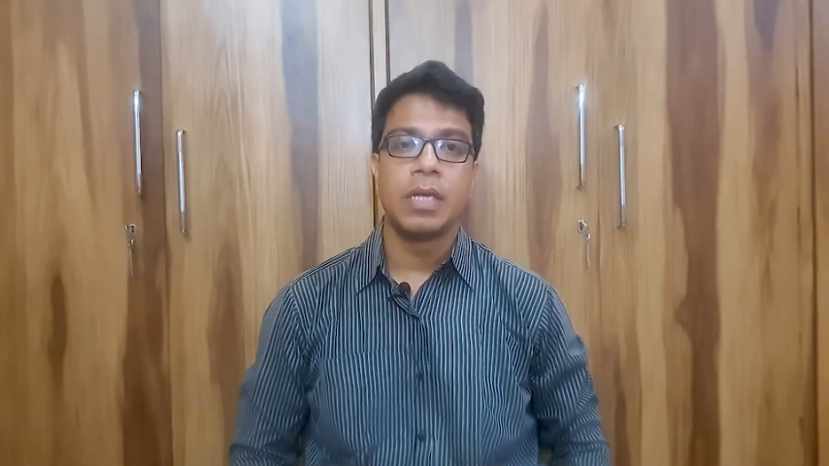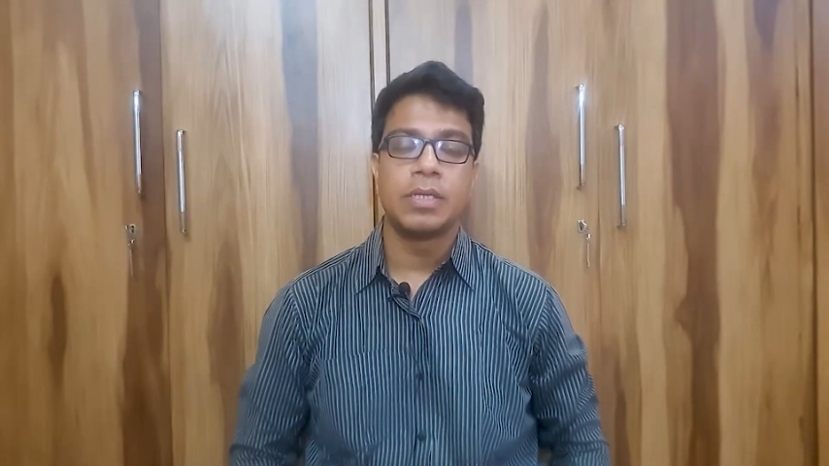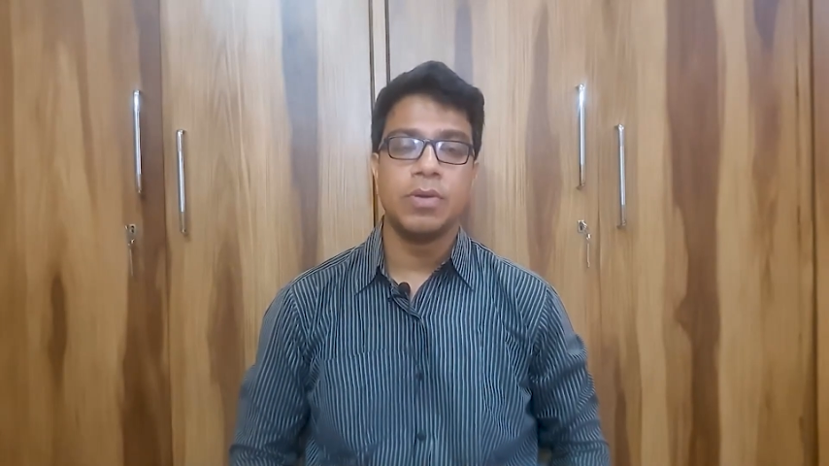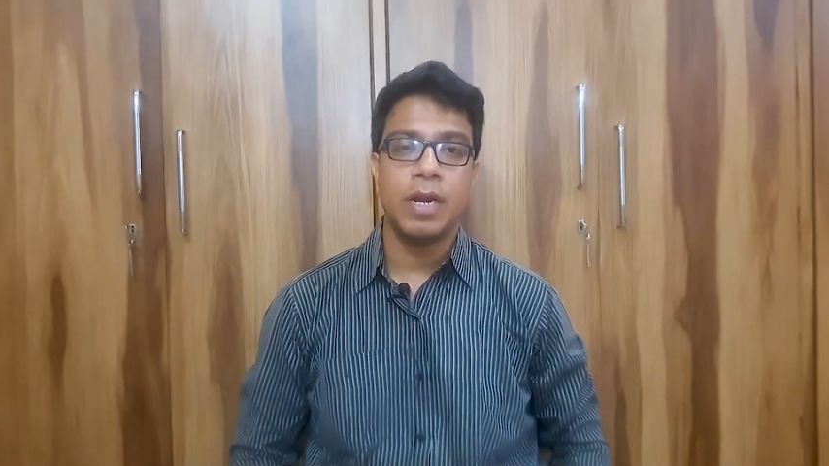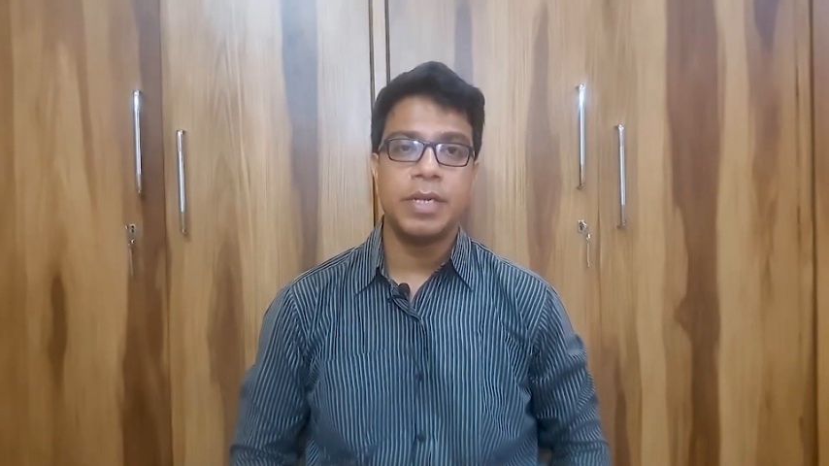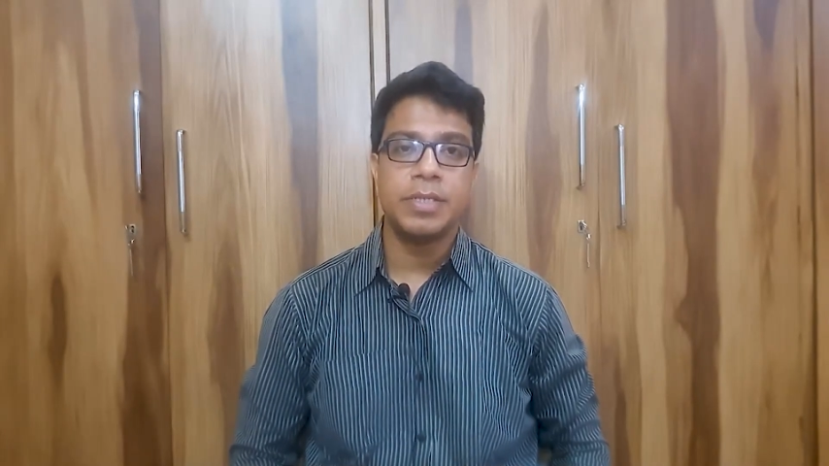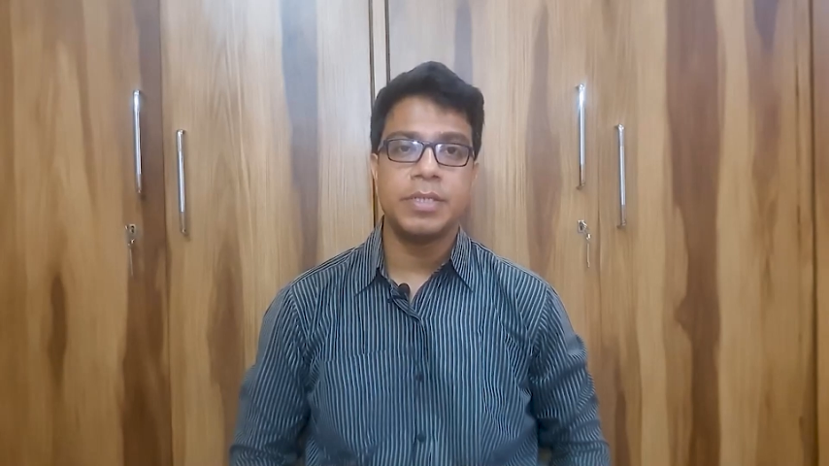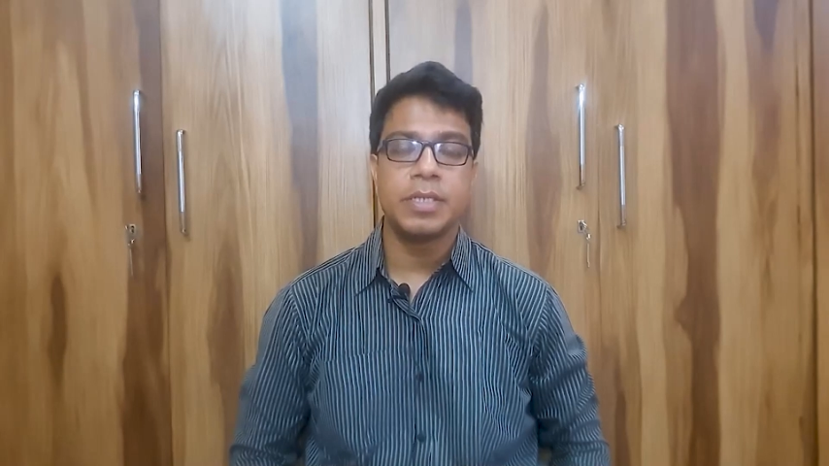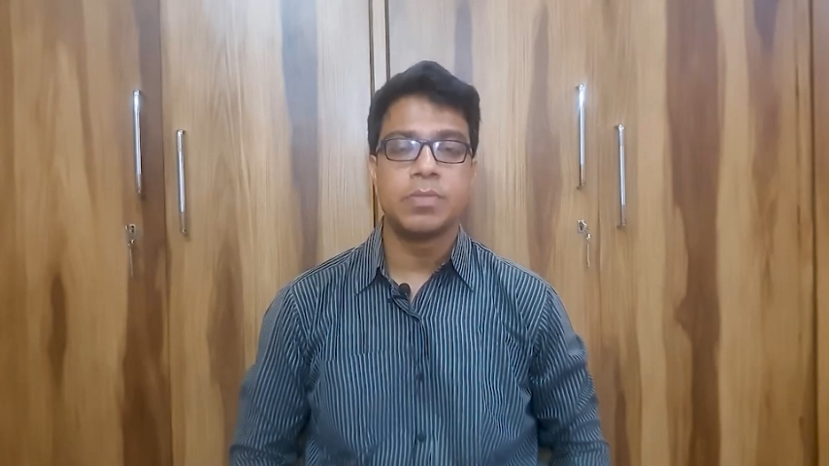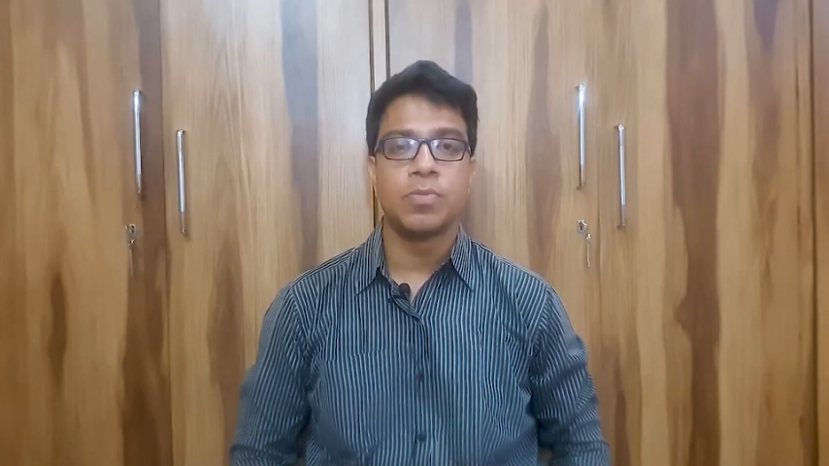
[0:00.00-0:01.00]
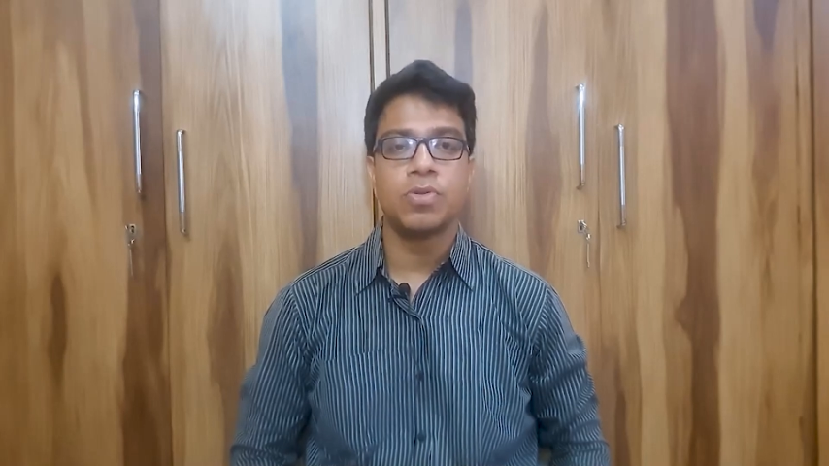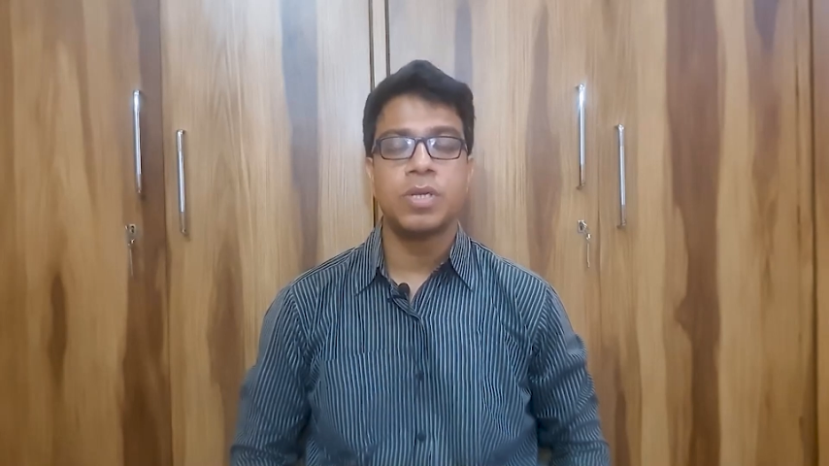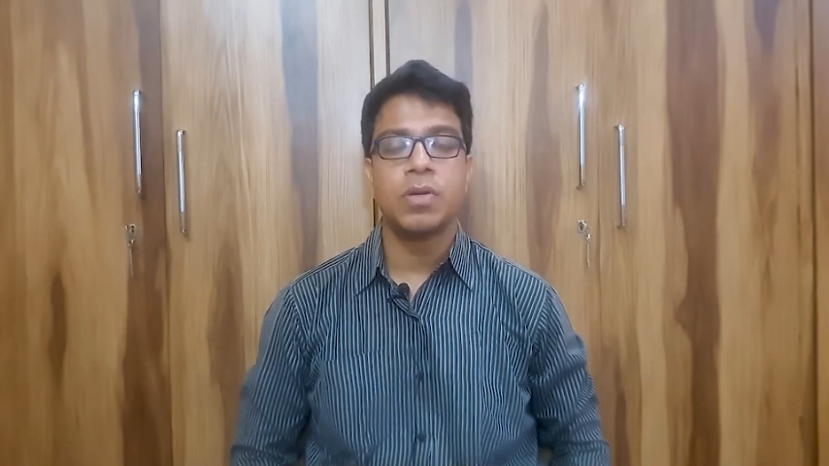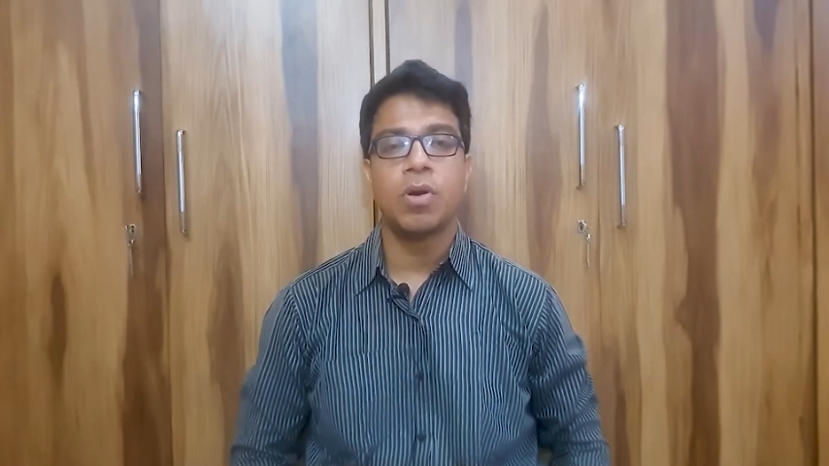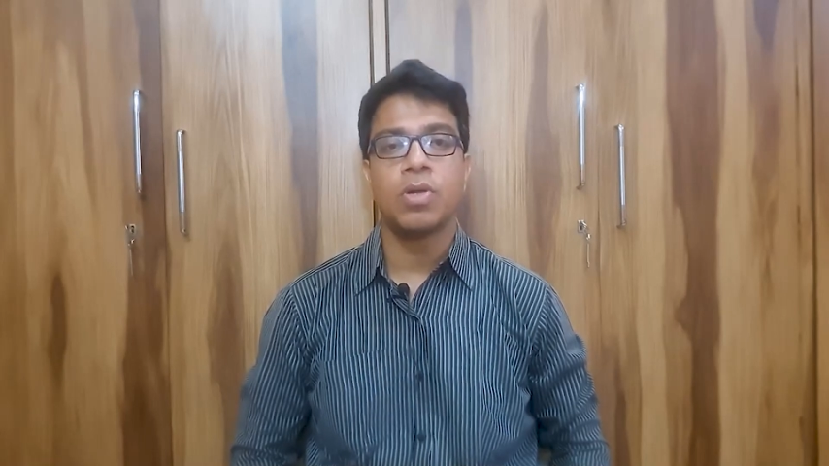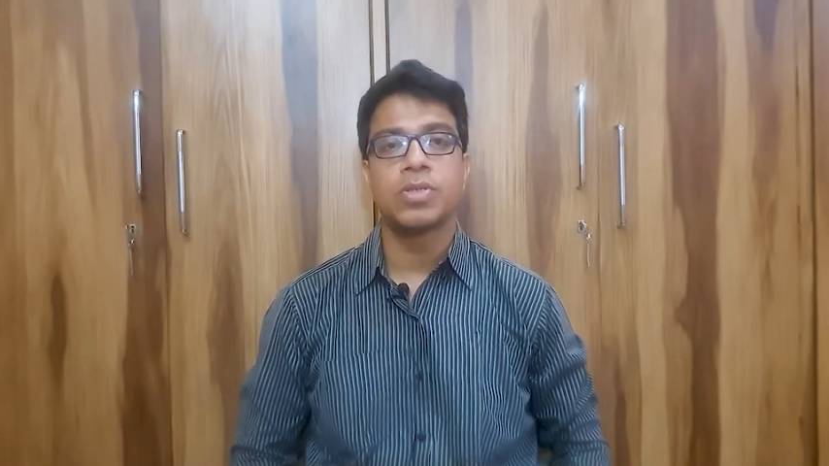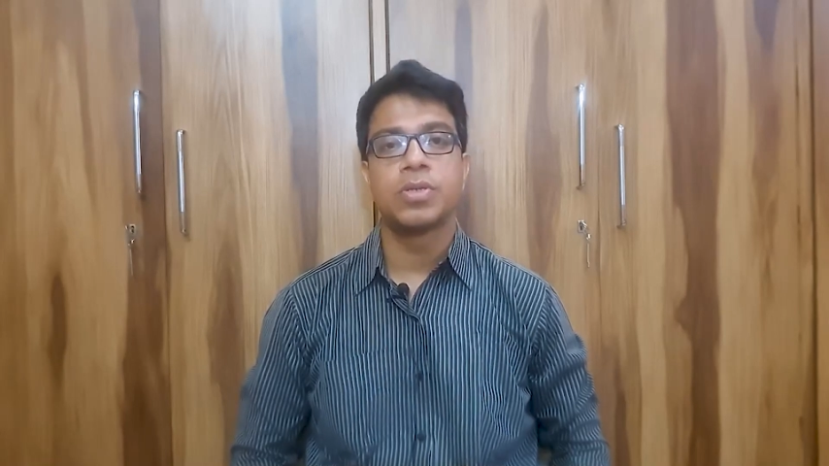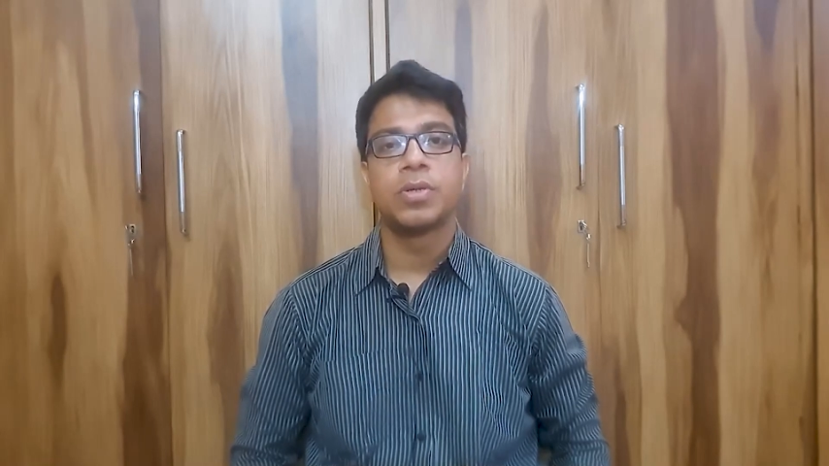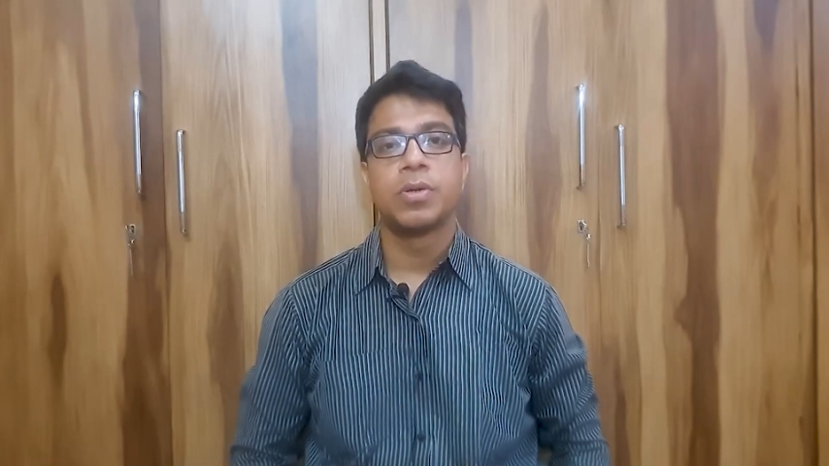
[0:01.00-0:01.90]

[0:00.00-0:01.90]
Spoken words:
cellulitis is mostly caused